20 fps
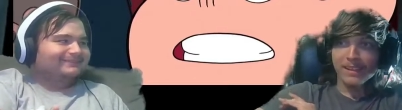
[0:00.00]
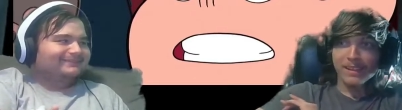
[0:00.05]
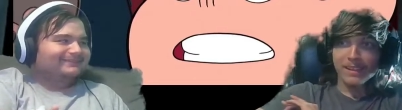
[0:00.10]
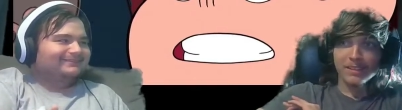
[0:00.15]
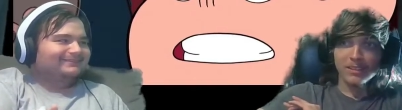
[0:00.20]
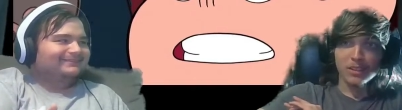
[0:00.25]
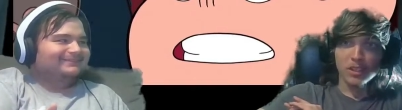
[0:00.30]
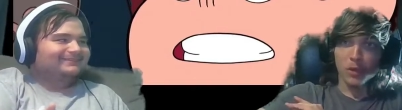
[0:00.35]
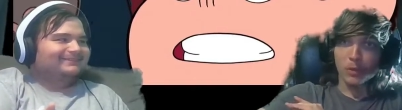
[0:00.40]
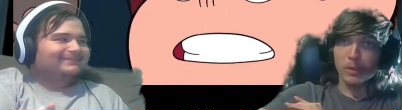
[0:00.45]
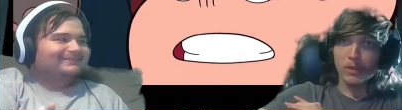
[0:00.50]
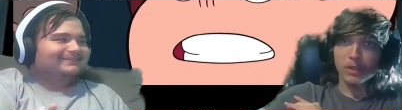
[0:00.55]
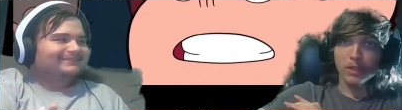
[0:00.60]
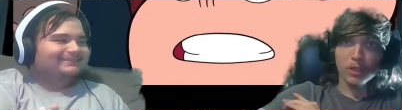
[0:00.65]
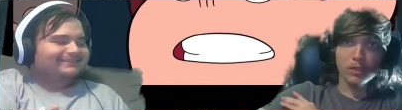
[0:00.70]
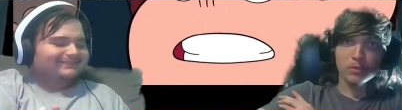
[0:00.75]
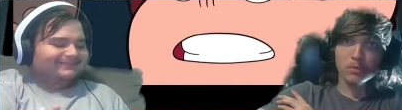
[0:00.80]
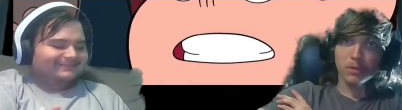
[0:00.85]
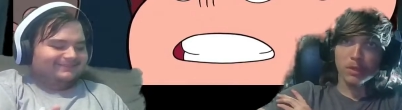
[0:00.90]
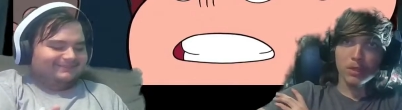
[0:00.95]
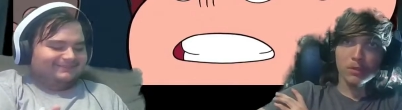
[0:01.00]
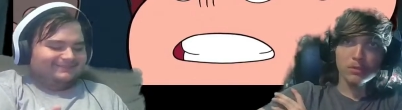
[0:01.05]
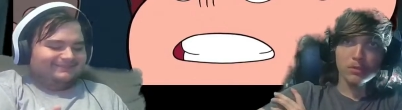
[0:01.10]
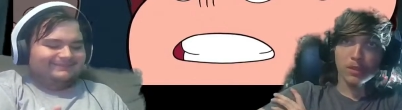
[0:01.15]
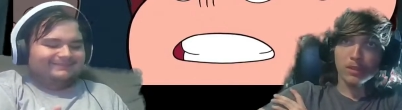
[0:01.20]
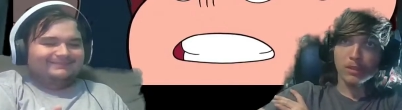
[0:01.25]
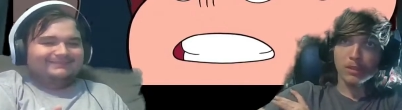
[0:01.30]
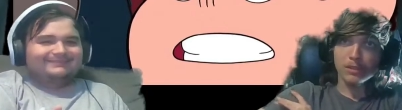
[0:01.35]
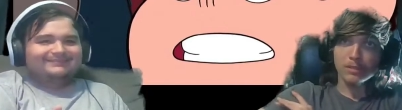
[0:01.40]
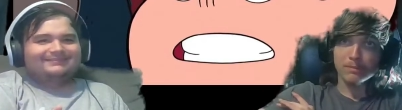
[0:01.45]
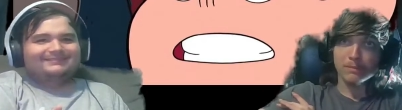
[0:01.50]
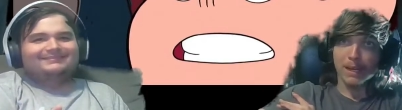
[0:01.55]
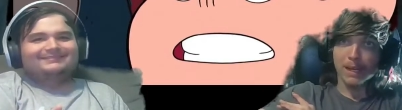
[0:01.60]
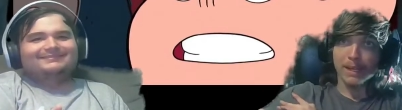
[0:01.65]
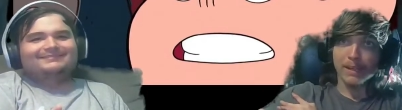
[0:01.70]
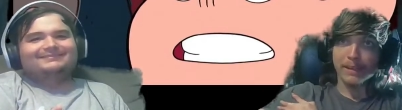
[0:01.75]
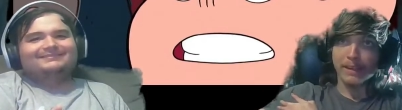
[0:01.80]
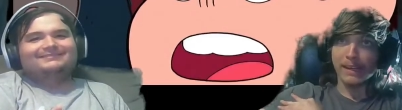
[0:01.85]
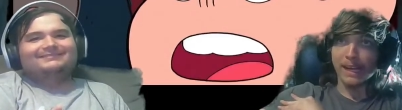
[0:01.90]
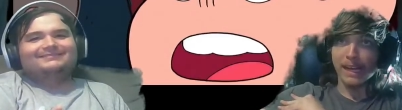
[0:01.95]
Speaker 1: no one knows what goes on in his
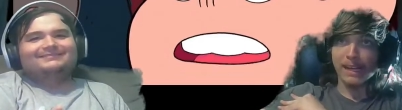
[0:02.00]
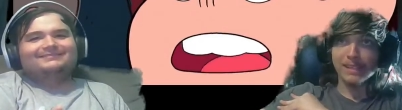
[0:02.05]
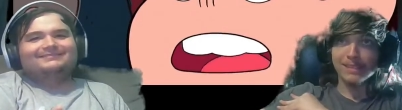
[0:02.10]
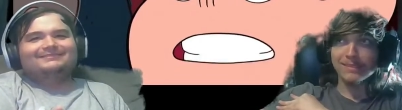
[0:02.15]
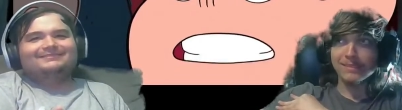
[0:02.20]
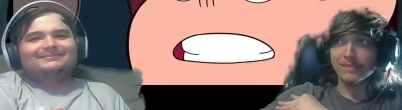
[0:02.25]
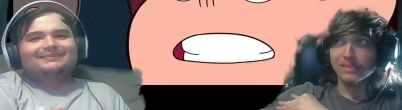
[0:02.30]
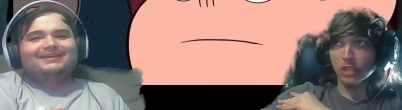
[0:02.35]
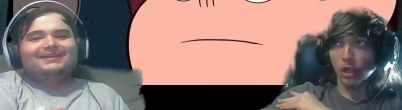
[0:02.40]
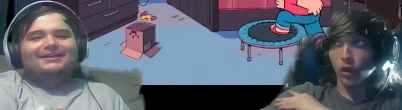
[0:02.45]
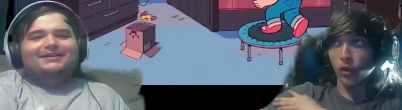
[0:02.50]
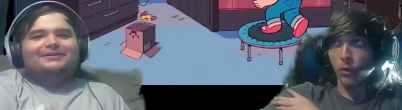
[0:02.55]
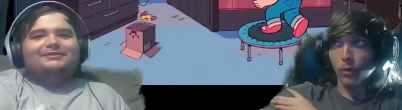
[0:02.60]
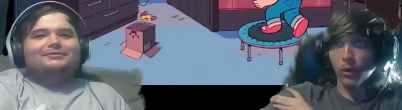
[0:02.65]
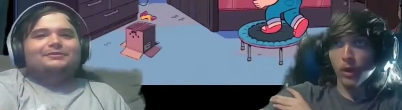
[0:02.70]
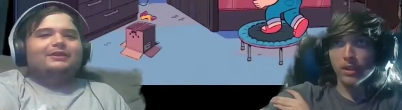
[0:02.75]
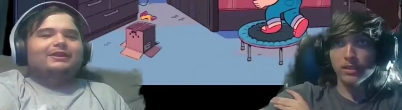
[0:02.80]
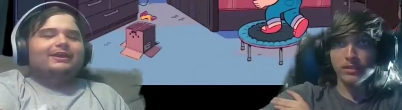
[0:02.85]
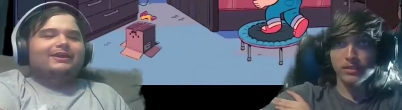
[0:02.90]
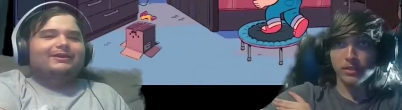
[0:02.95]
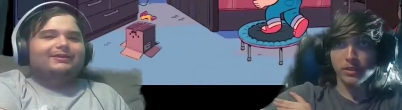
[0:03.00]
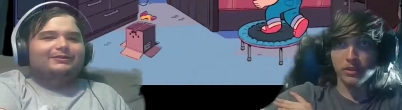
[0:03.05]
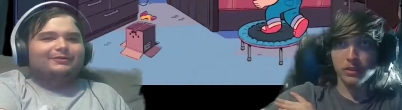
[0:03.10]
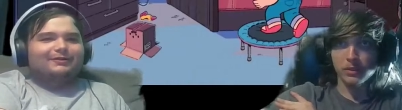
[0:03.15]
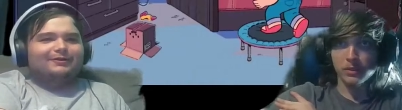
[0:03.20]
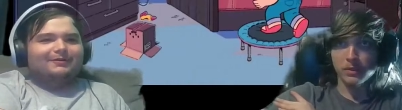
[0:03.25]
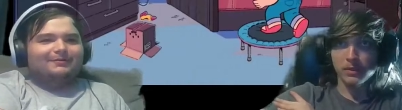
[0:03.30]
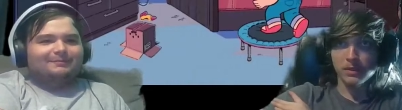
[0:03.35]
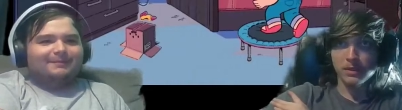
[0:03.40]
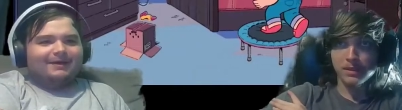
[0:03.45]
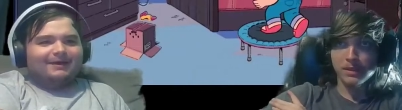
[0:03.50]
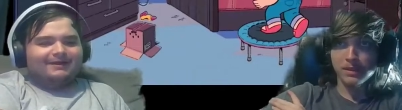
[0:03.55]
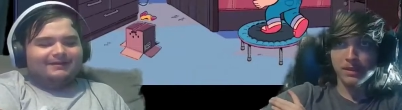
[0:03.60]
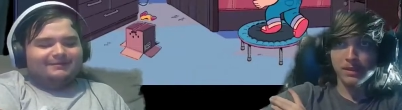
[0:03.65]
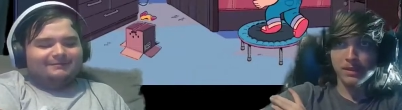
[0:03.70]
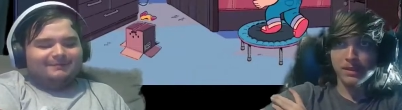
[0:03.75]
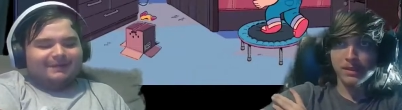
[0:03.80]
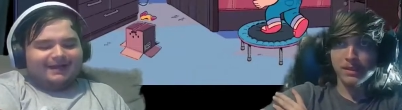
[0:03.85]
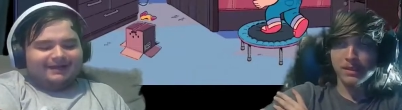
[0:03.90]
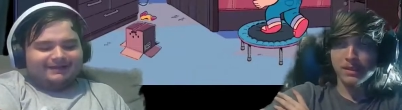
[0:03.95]
mind, and I Take
Speaker 2: don't want the to. The inner
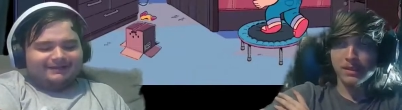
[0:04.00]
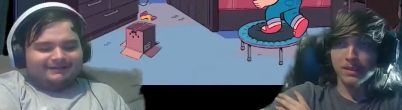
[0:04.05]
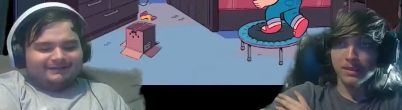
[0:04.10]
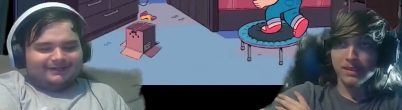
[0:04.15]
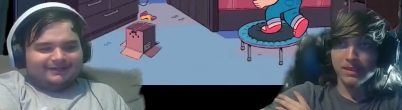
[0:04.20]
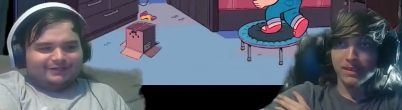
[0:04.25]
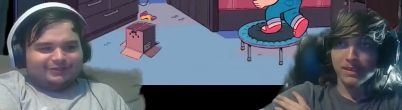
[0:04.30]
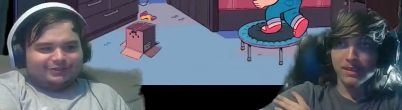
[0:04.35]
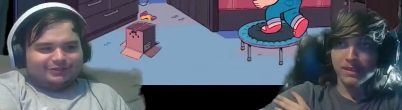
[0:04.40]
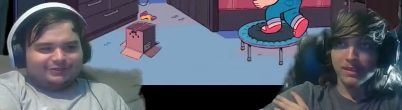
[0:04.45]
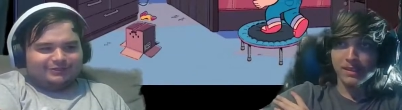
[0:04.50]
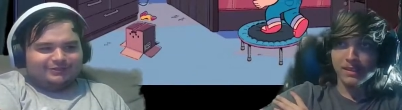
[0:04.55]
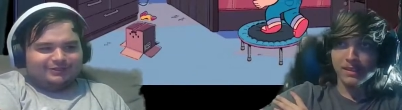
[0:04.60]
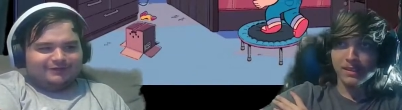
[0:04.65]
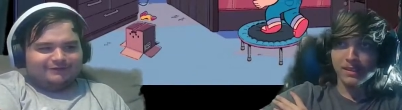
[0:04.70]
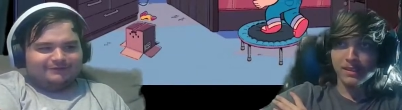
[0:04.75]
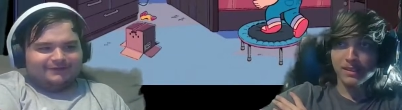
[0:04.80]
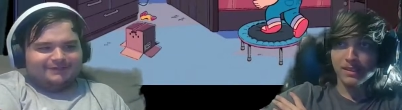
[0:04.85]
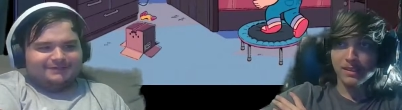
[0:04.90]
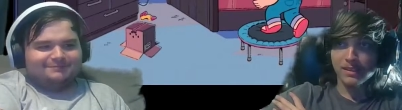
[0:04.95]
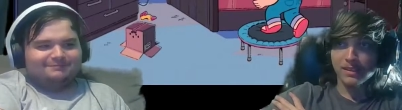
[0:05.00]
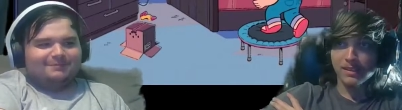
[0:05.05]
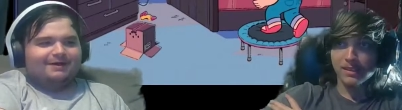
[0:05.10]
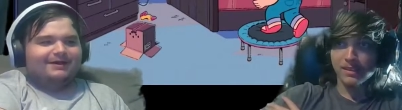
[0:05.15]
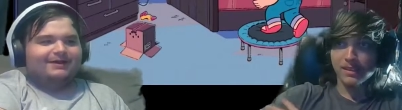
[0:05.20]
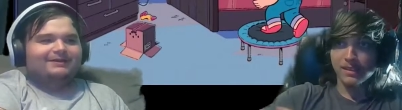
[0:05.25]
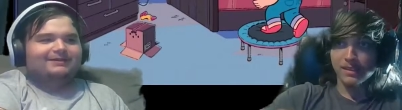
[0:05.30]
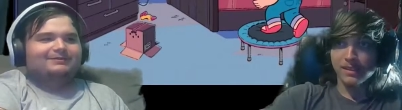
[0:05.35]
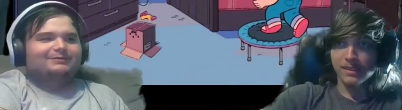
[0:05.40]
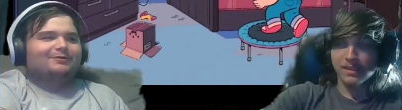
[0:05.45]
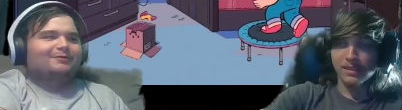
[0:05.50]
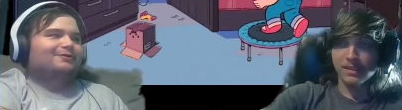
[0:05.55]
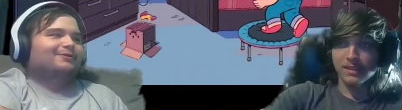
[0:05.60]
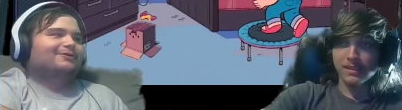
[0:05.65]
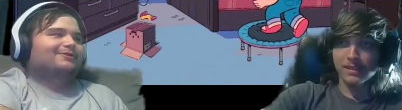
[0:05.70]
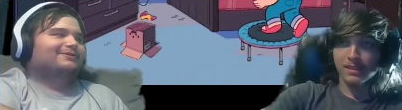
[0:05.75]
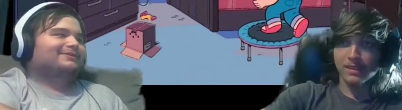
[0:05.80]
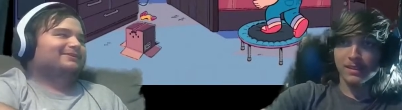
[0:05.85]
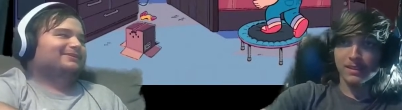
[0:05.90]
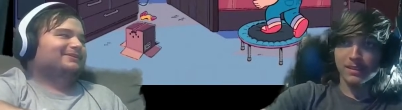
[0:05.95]
imaginations of his mind
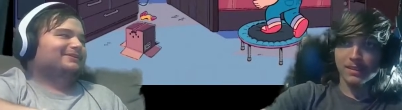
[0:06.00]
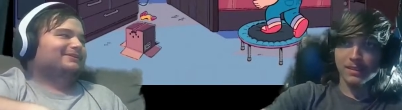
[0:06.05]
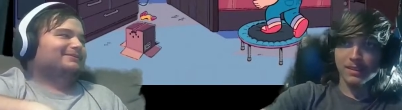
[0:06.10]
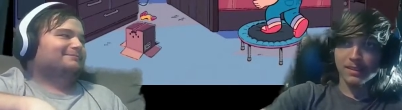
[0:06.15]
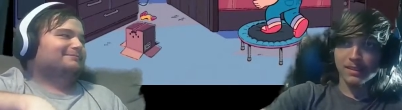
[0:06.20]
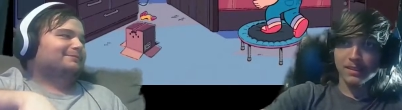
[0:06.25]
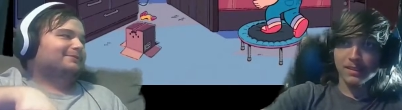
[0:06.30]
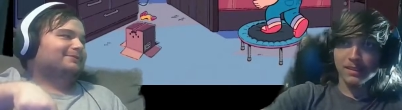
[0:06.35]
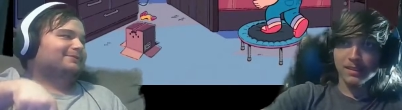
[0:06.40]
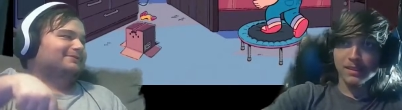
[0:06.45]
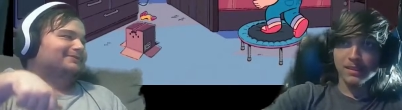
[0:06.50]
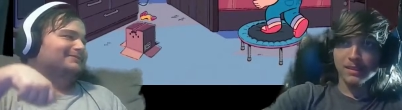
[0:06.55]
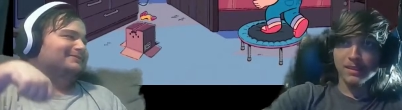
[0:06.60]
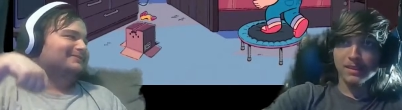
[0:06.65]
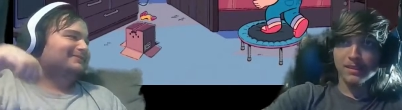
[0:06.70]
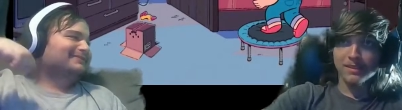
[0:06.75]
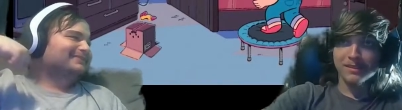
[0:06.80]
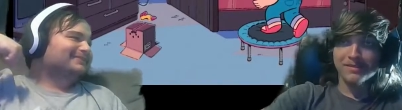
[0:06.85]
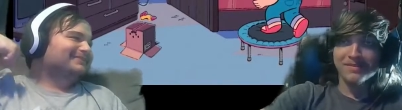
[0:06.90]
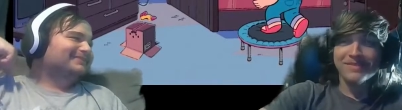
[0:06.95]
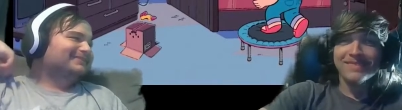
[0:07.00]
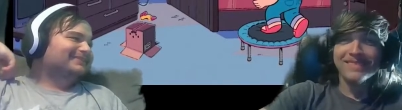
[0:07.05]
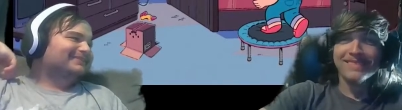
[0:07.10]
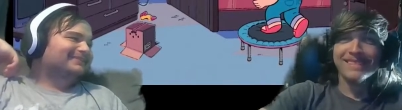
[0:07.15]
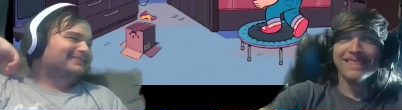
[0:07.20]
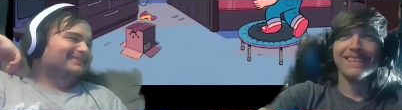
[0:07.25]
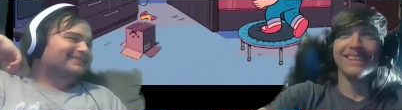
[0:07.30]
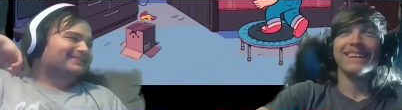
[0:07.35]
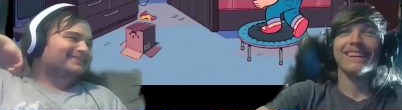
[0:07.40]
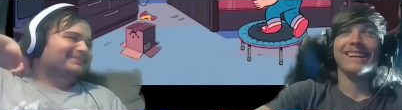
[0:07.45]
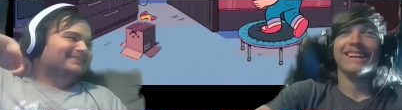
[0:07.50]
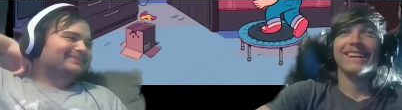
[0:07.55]
or an enigma.